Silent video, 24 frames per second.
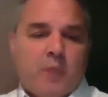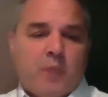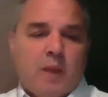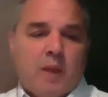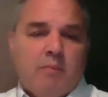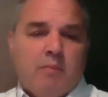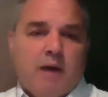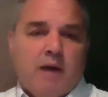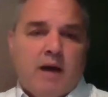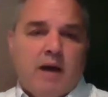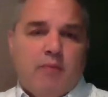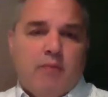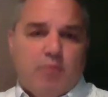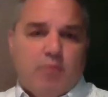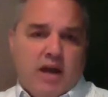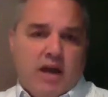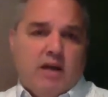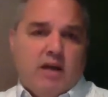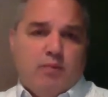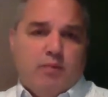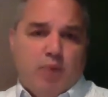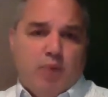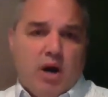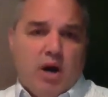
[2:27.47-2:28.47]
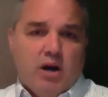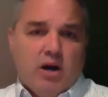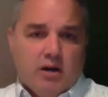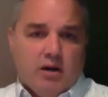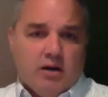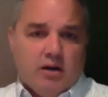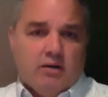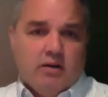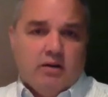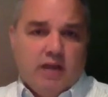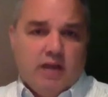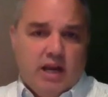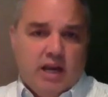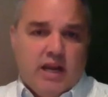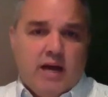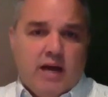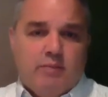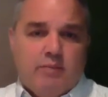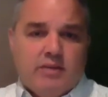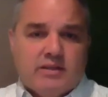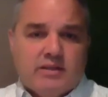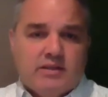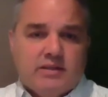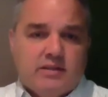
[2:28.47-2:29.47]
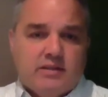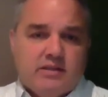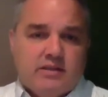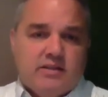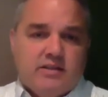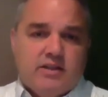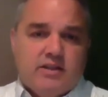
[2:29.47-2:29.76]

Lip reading: My brand partner in that business is